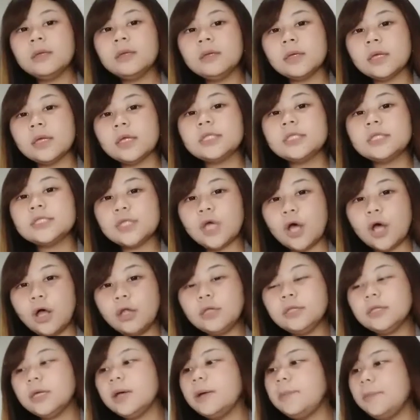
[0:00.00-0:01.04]
It's
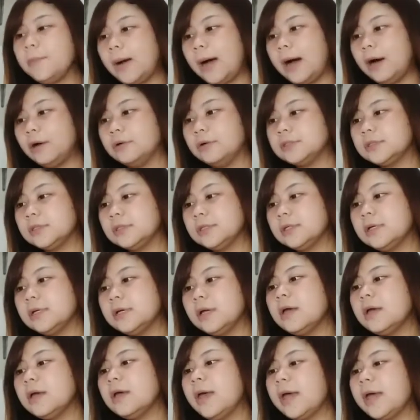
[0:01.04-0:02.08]
all about
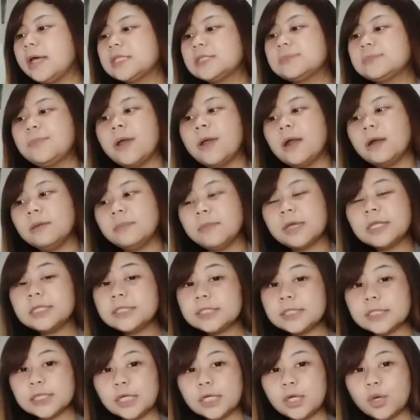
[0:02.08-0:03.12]

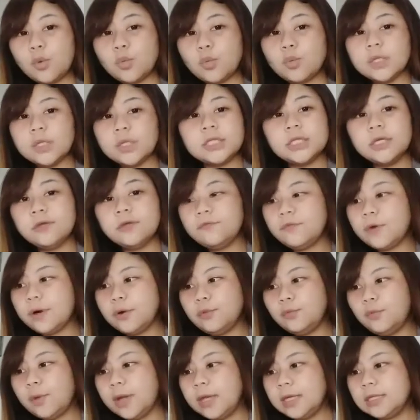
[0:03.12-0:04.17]
experimenting with
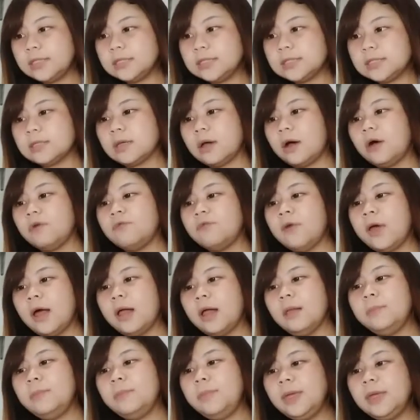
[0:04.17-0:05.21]
different ways of
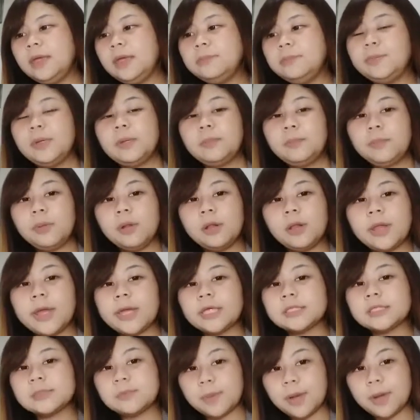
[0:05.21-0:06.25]
helping people
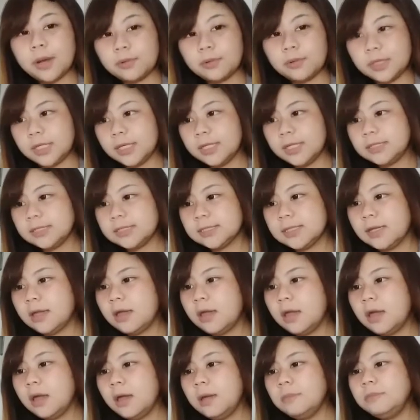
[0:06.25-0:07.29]
experience
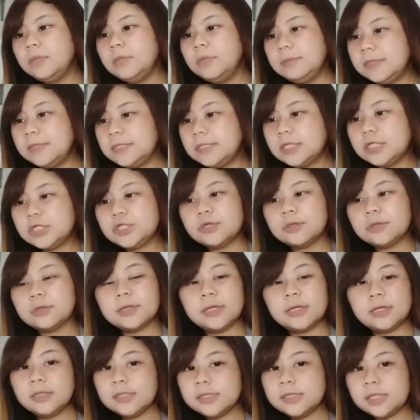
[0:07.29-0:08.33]
BBC
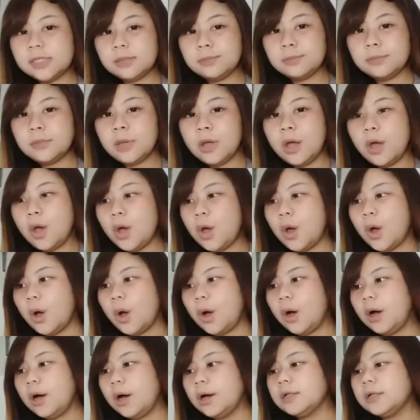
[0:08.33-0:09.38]
journalism
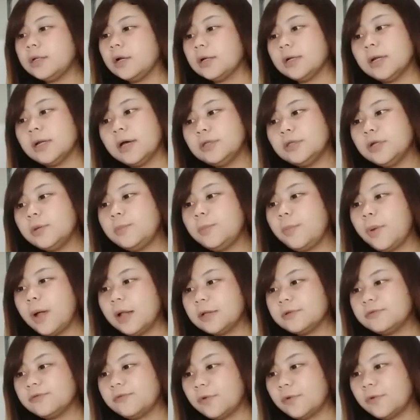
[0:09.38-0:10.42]
on another
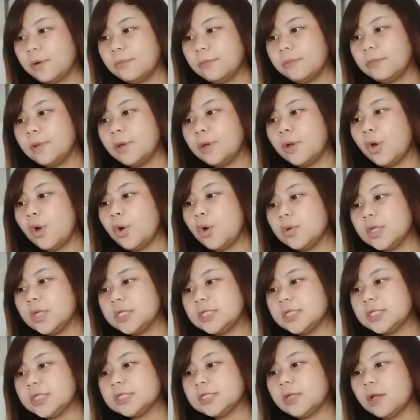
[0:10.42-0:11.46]
platform,
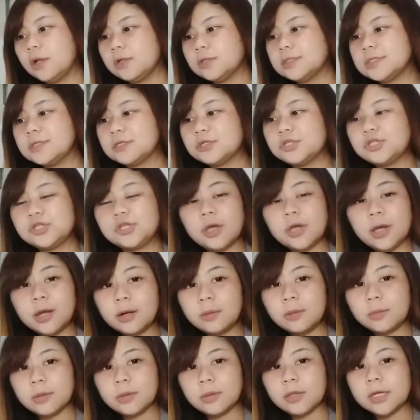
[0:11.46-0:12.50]
which is also
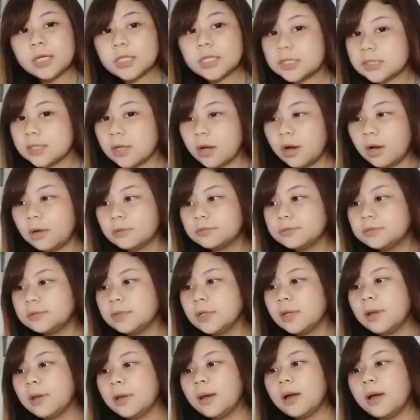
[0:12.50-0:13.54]
shareable its own
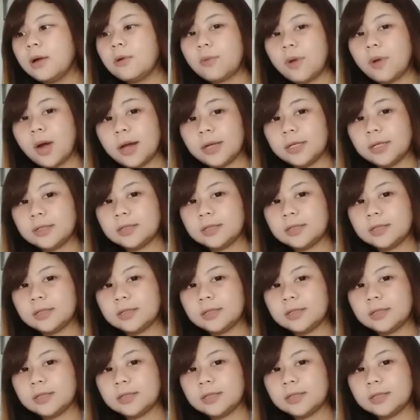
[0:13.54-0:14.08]
right.